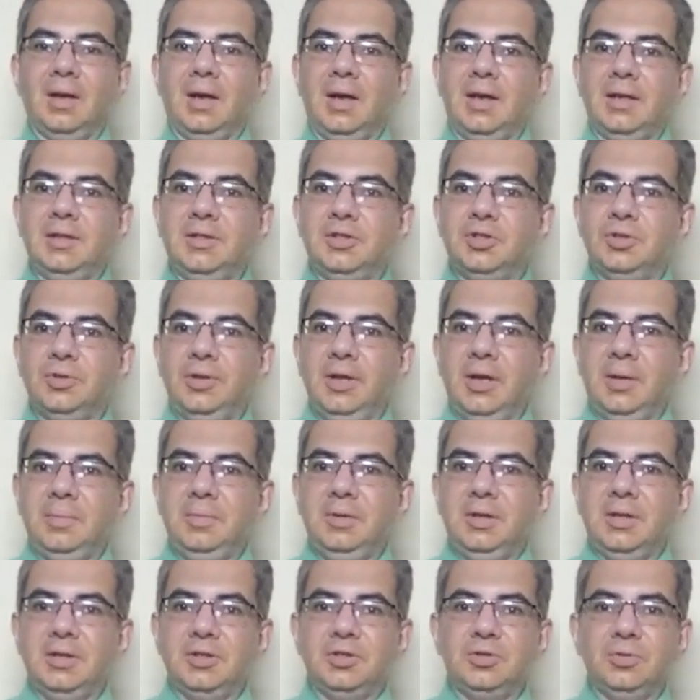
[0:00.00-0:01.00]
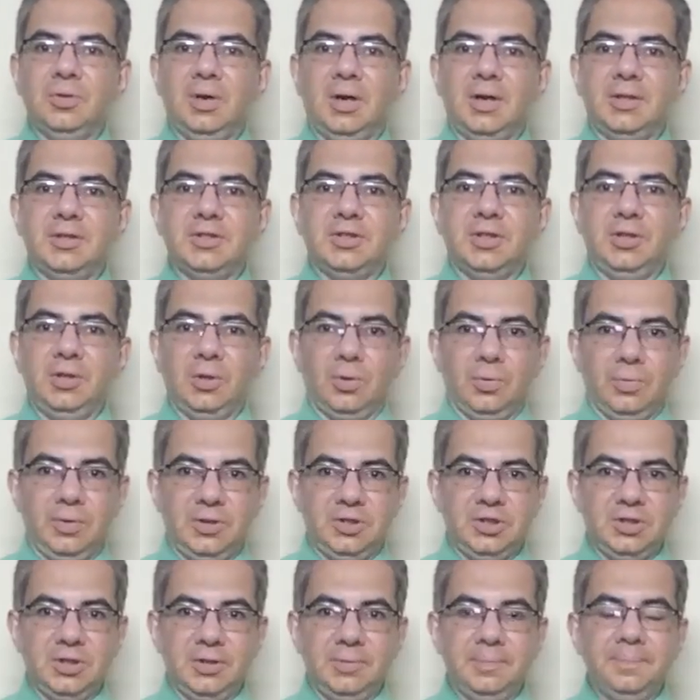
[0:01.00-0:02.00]
and today I'm here to answer your
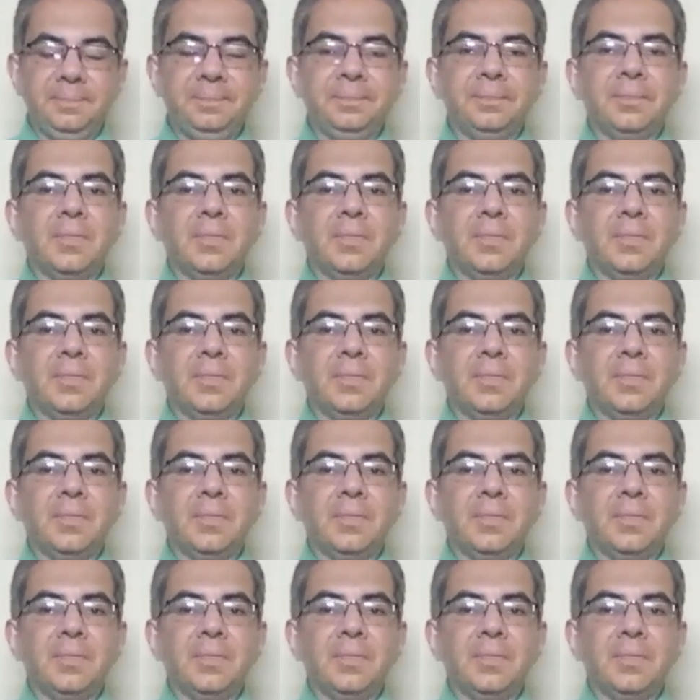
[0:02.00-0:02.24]
question.